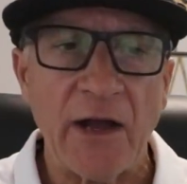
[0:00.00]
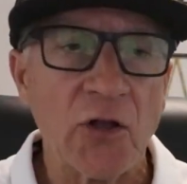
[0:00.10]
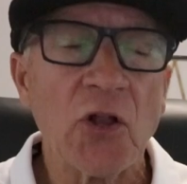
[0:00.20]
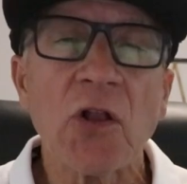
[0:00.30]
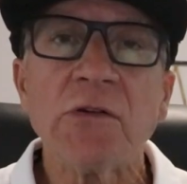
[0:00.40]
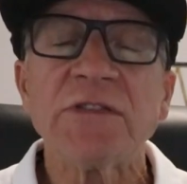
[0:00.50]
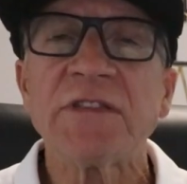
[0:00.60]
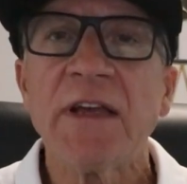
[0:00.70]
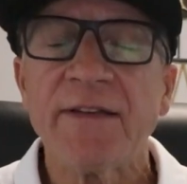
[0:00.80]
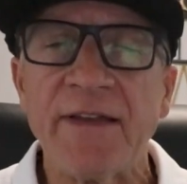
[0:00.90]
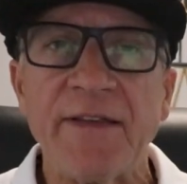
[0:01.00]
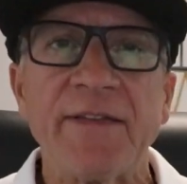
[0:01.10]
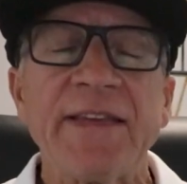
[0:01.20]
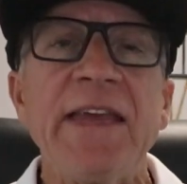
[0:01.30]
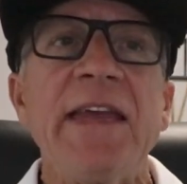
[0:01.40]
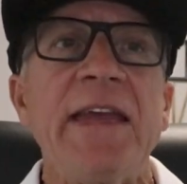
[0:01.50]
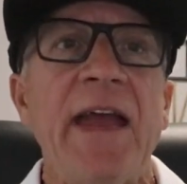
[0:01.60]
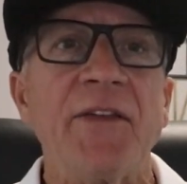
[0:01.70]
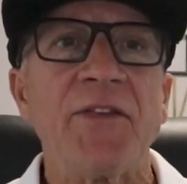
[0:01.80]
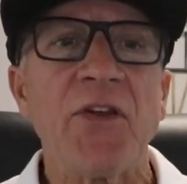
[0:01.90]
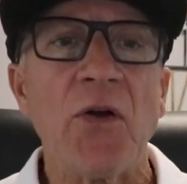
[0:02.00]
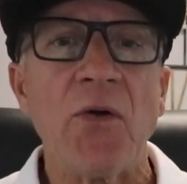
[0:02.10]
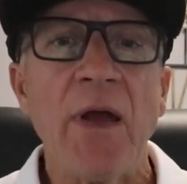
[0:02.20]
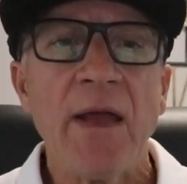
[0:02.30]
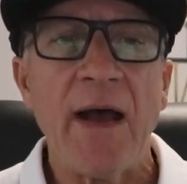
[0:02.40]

close to the ski, and so